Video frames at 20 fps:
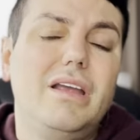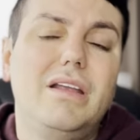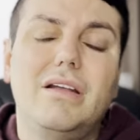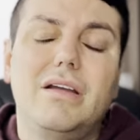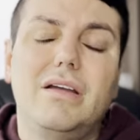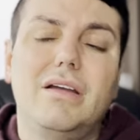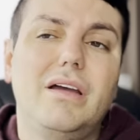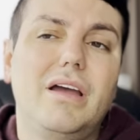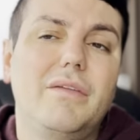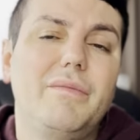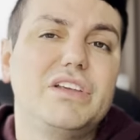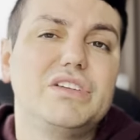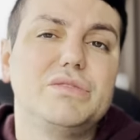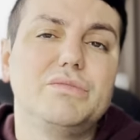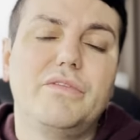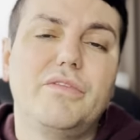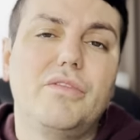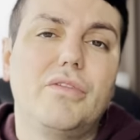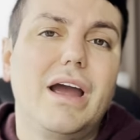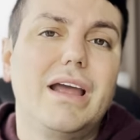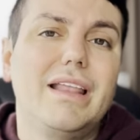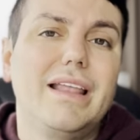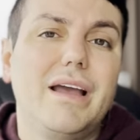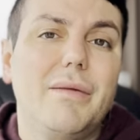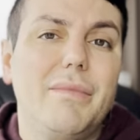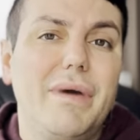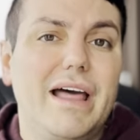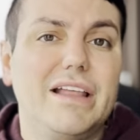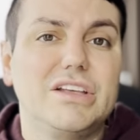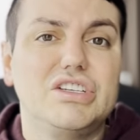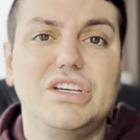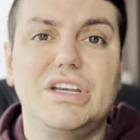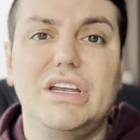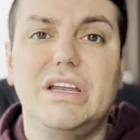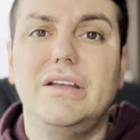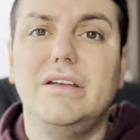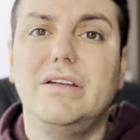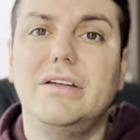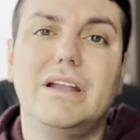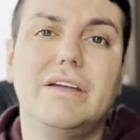You know, I mentioned before, I like a bath
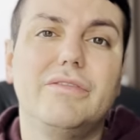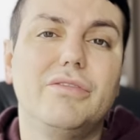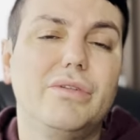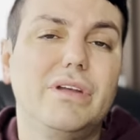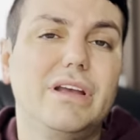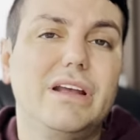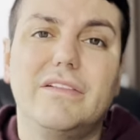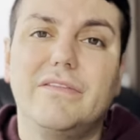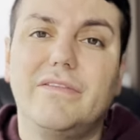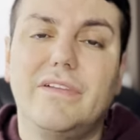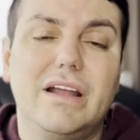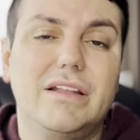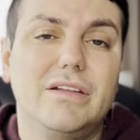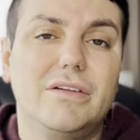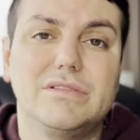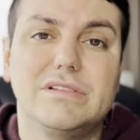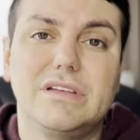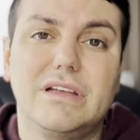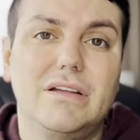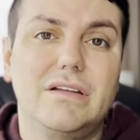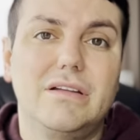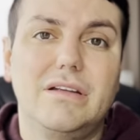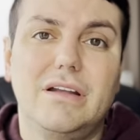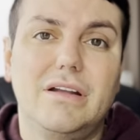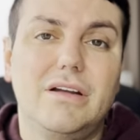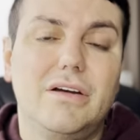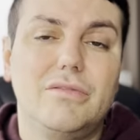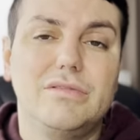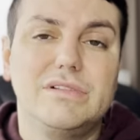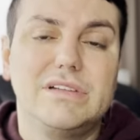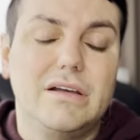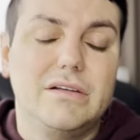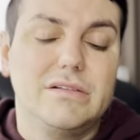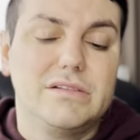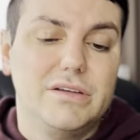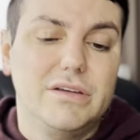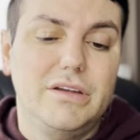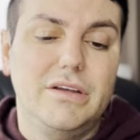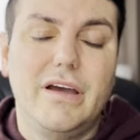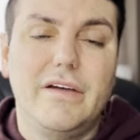sheet. You're never really gonna find those in a hotel.
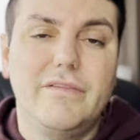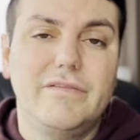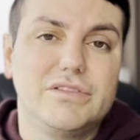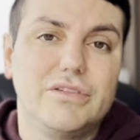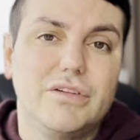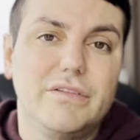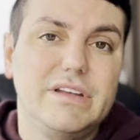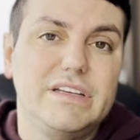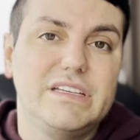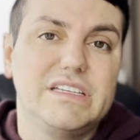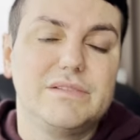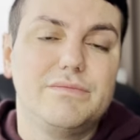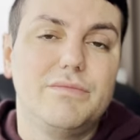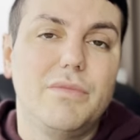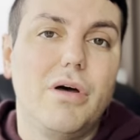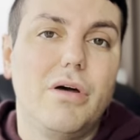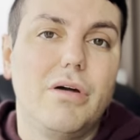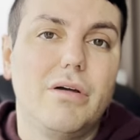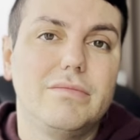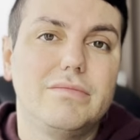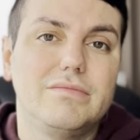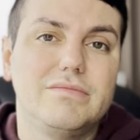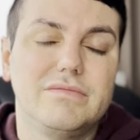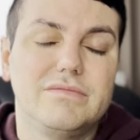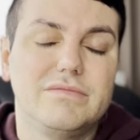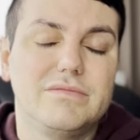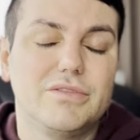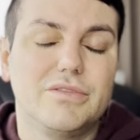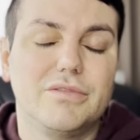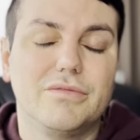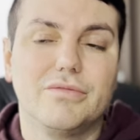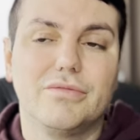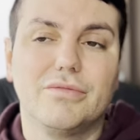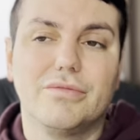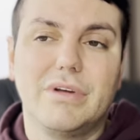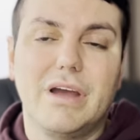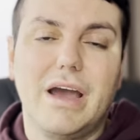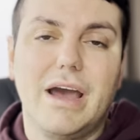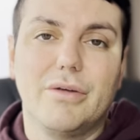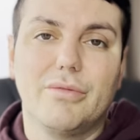So you have sort of these small, sort
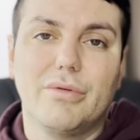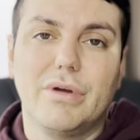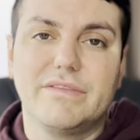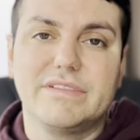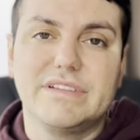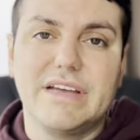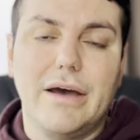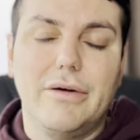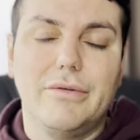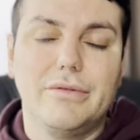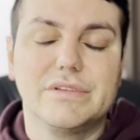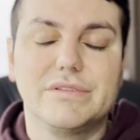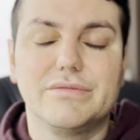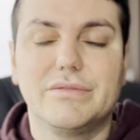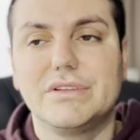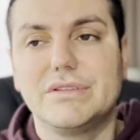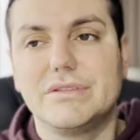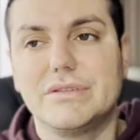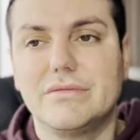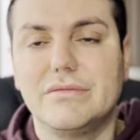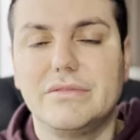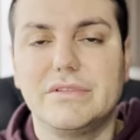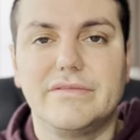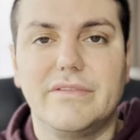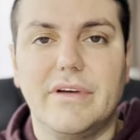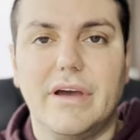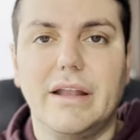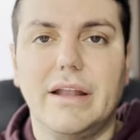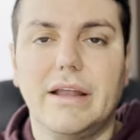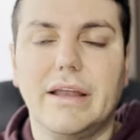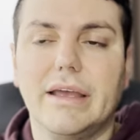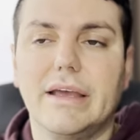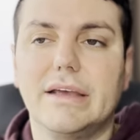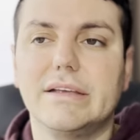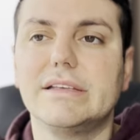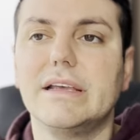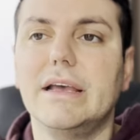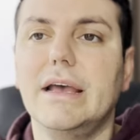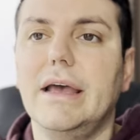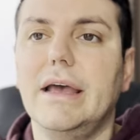of kind of rough towels, which was fine, I guess.